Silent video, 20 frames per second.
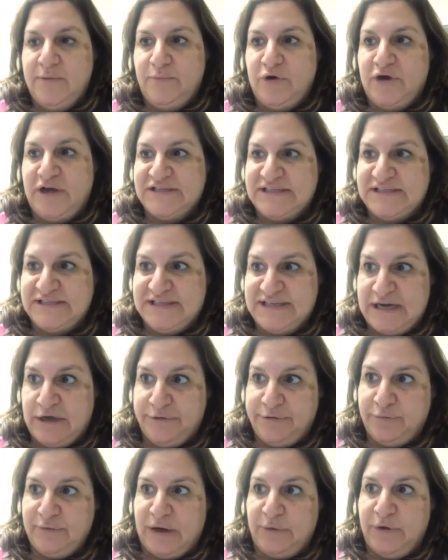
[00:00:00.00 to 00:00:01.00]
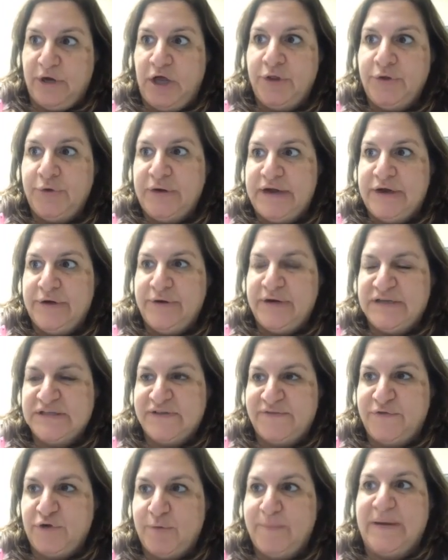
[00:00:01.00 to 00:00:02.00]
process it out throughout other
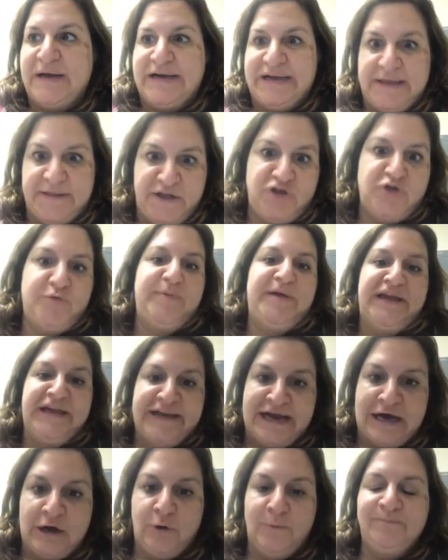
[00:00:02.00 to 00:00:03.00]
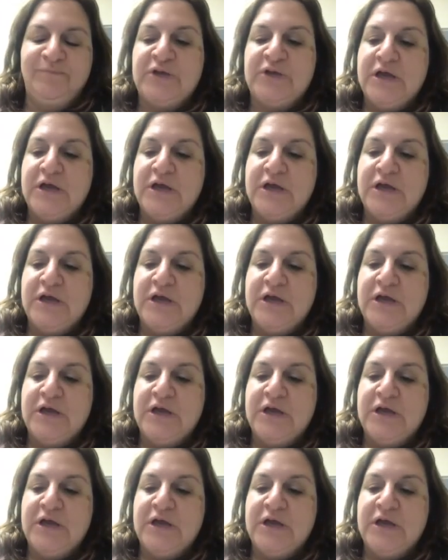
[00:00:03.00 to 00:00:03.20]
areas of your body, and then you pee it out.